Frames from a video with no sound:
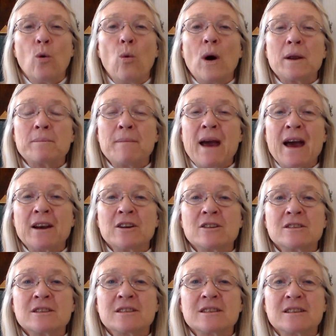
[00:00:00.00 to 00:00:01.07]
What
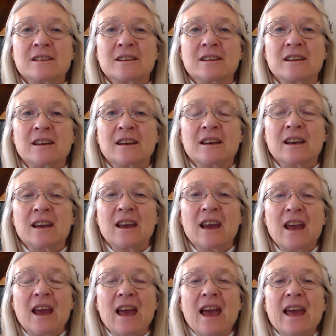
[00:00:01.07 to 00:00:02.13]
matters
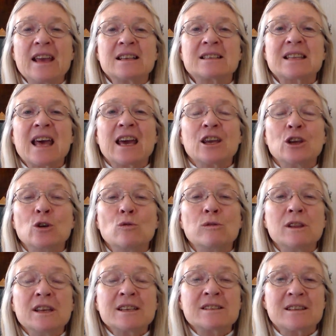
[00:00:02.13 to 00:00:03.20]
is that you
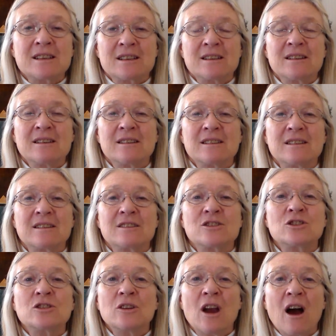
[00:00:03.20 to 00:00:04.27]
listen
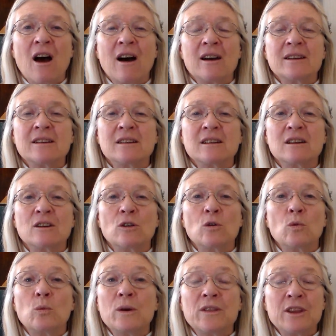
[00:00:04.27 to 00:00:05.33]
to God
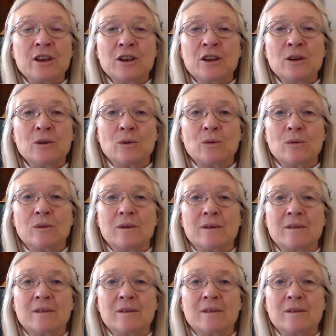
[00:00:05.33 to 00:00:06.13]
within you